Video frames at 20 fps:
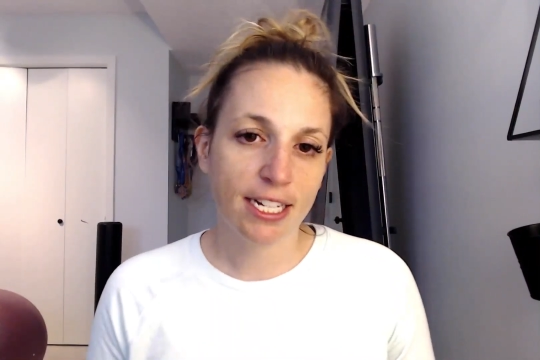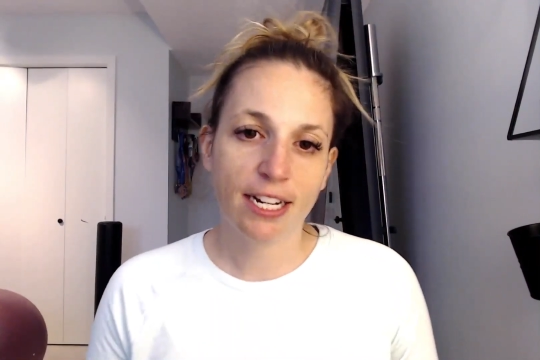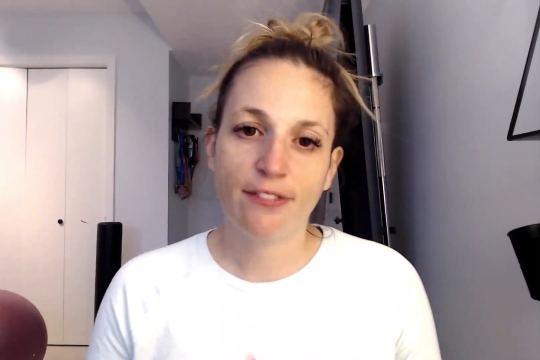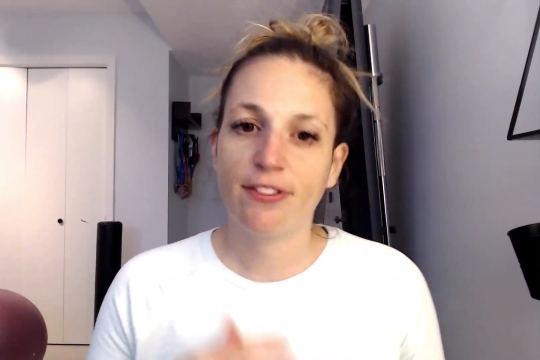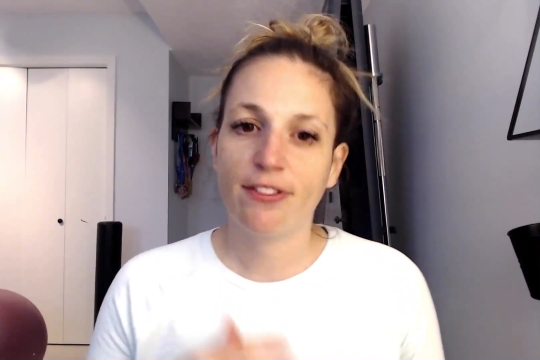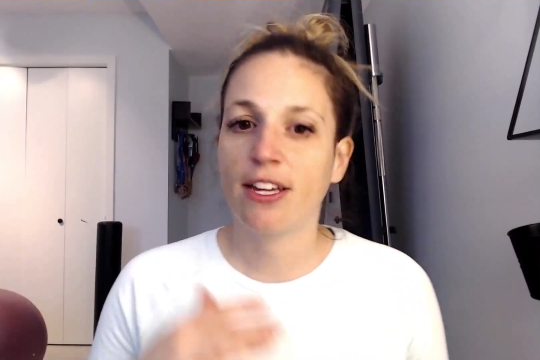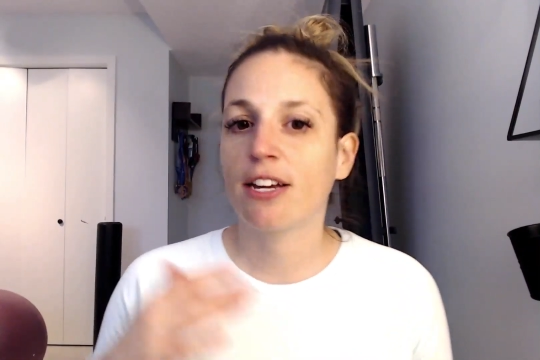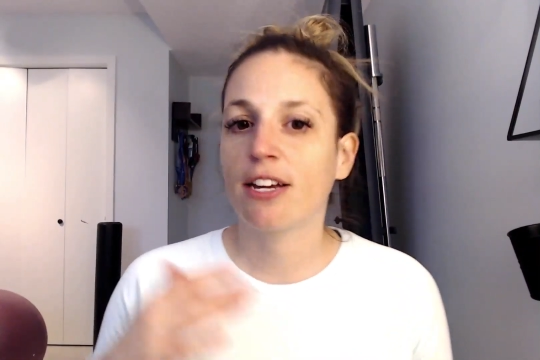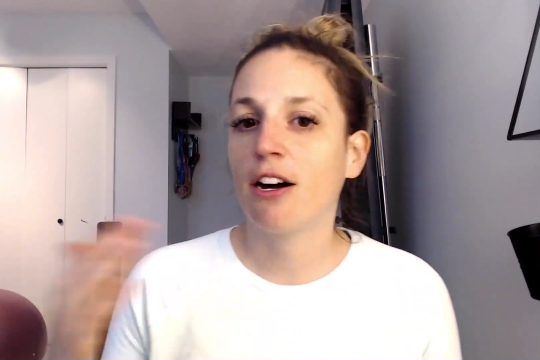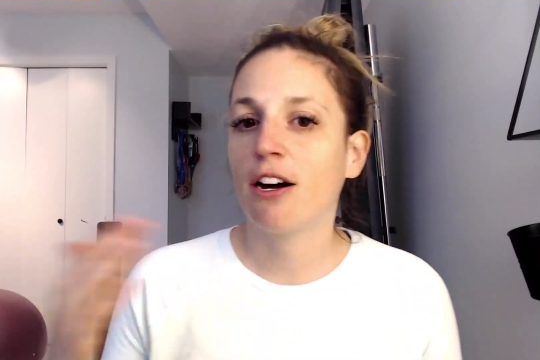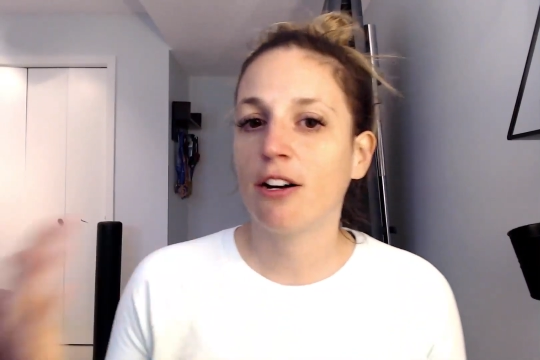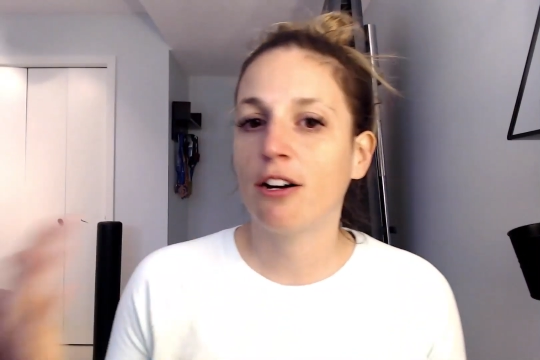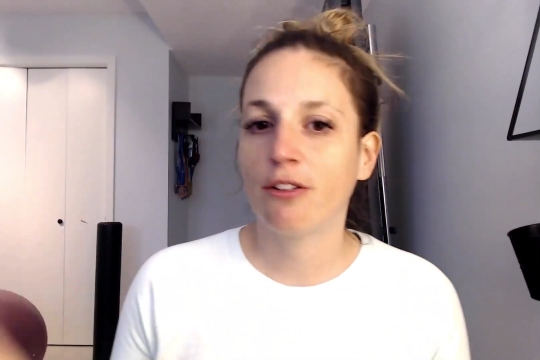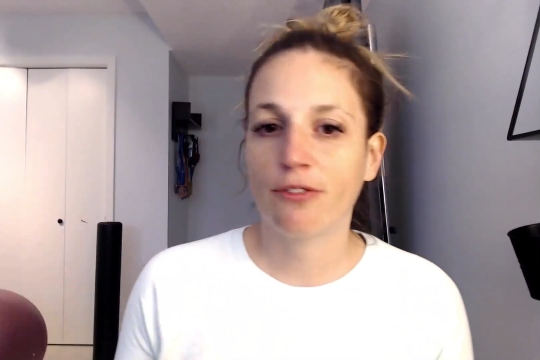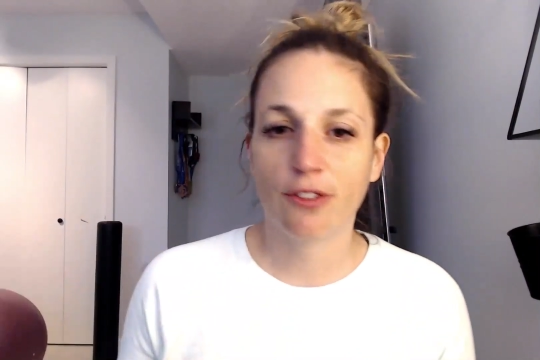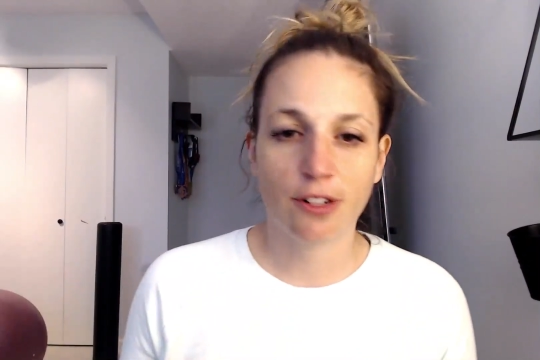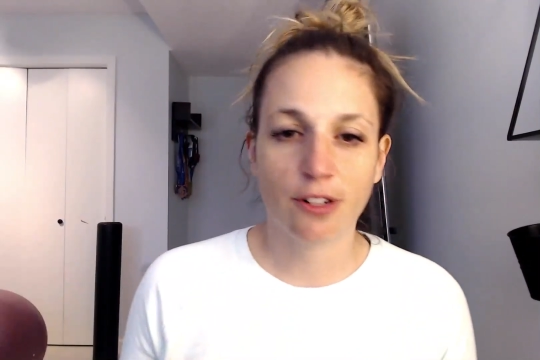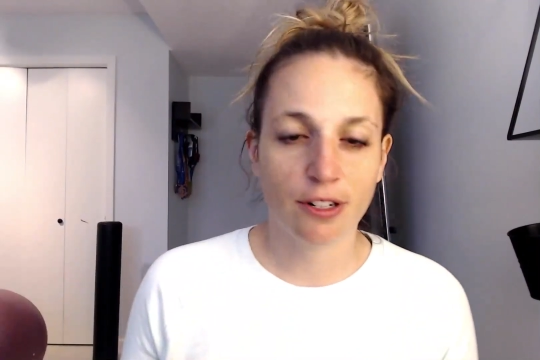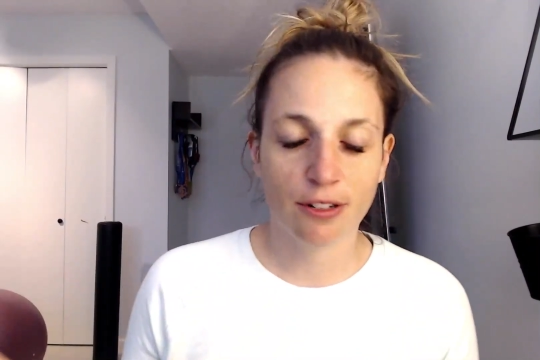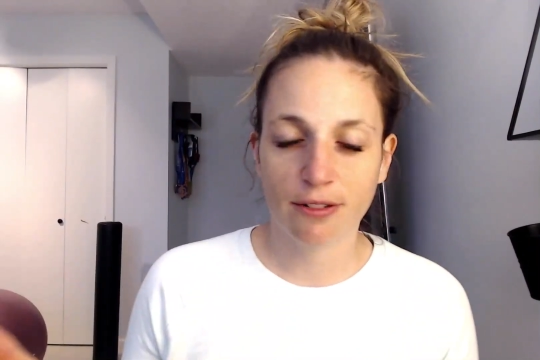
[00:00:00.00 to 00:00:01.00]
if they call
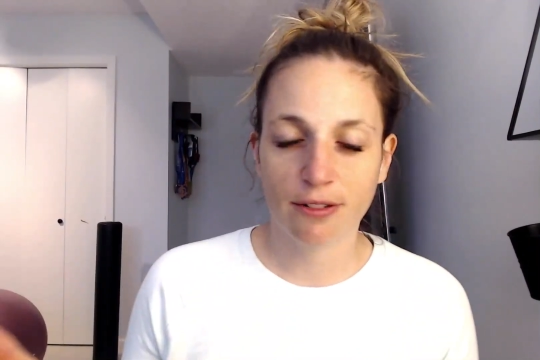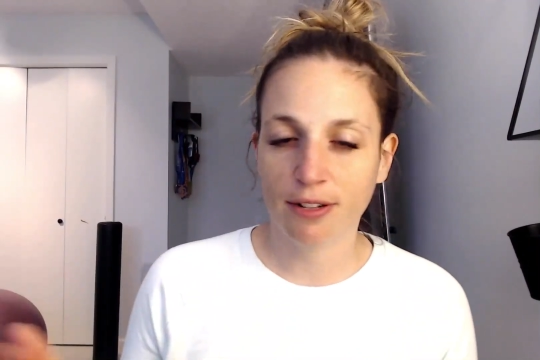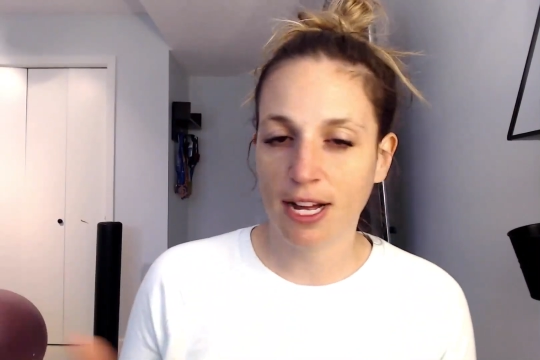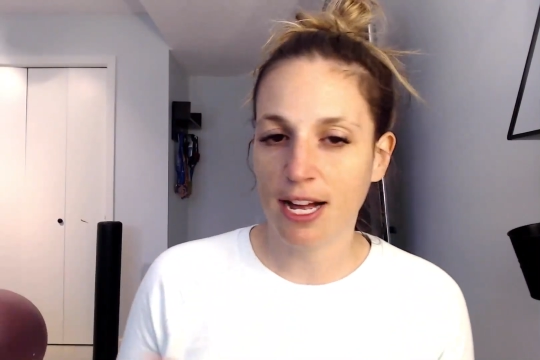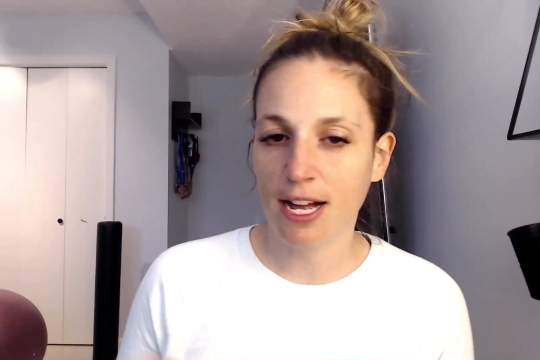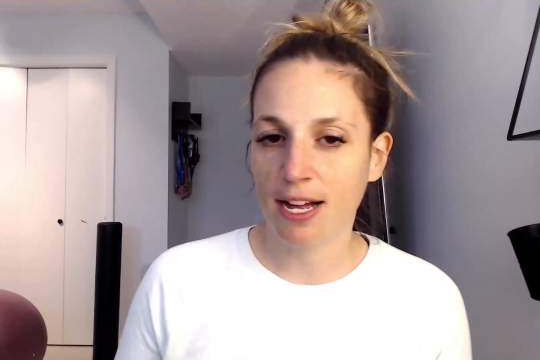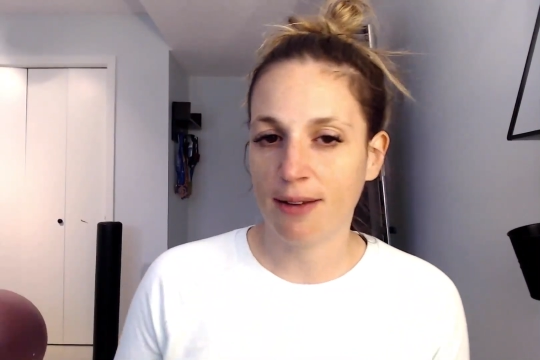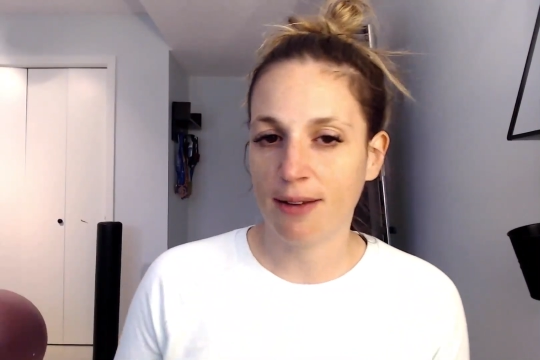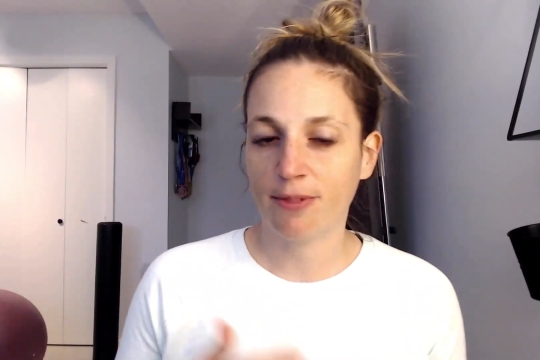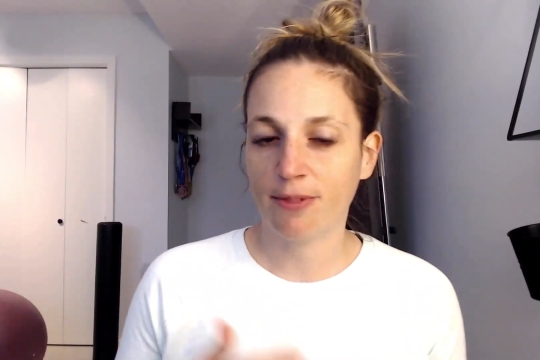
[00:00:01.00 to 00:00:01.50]
for